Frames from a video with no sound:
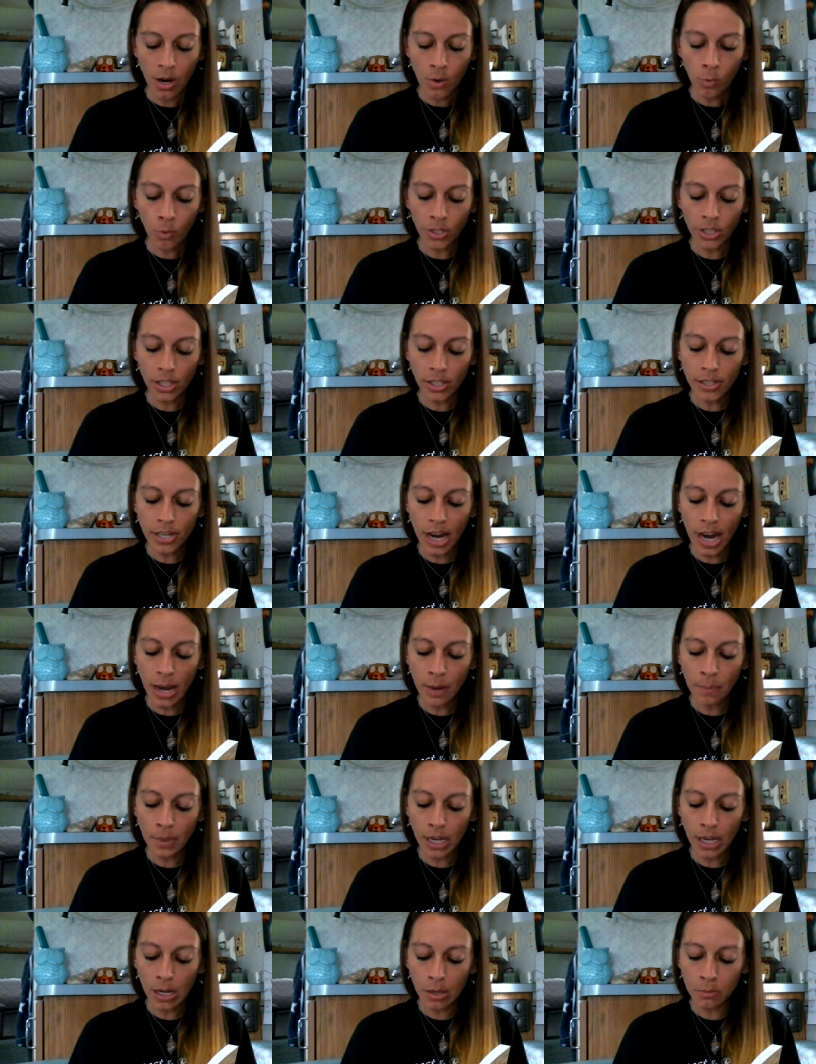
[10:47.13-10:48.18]
When the
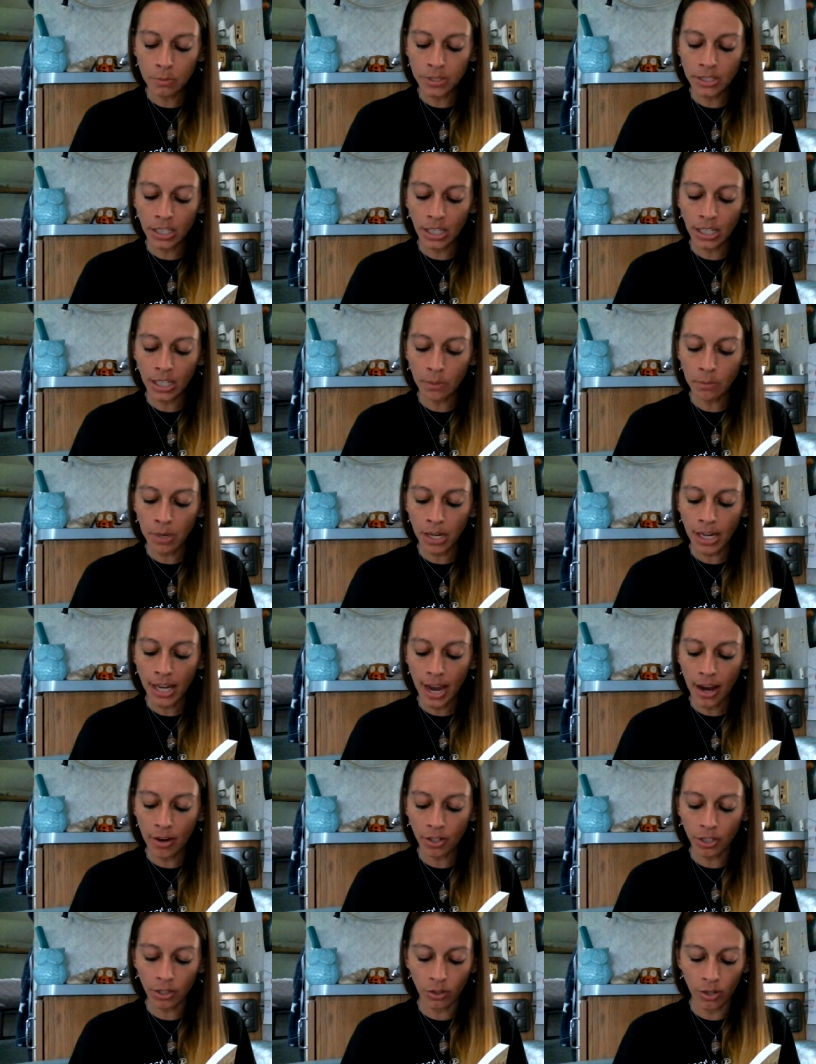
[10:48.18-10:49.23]
time comes, he can be counted